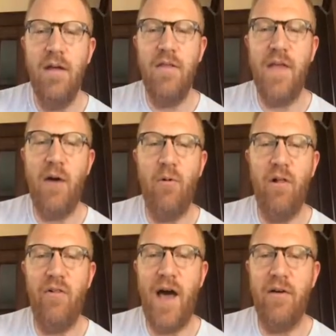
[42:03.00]
that will
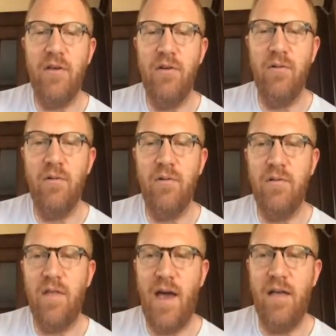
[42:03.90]
allow you
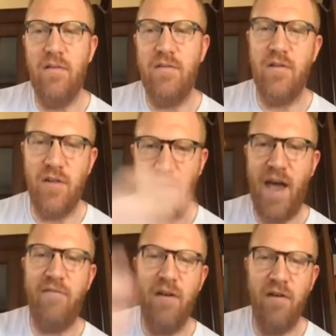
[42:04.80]
just to
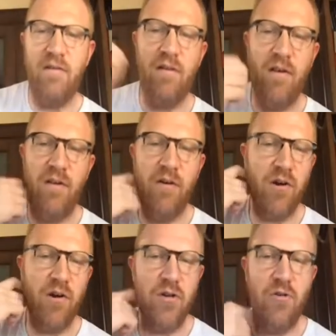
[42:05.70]
have a
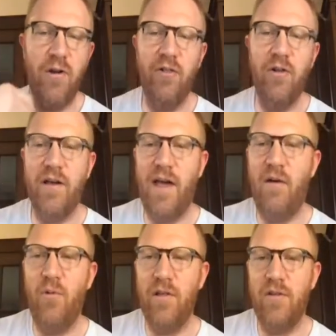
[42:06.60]
cursory look
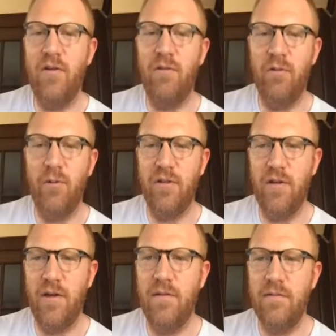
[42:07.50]
at what students will see.